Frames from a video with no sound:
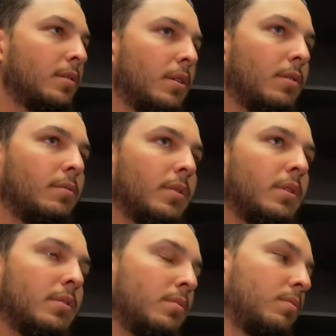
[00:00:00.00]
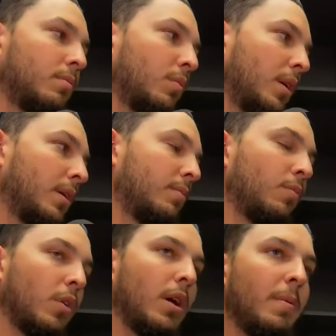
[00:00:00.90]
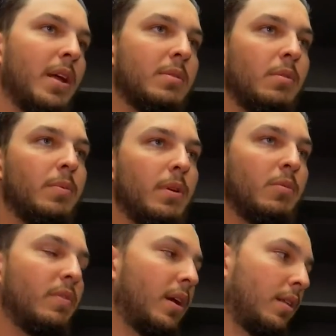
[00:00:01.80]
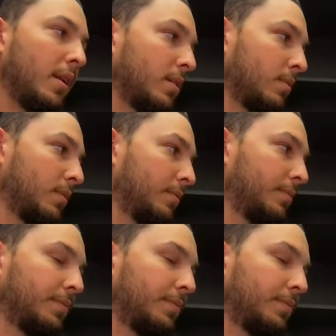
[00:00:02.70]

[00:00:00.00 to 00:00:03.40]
So we're gonna work on it in my next bullpen and move on to the next one.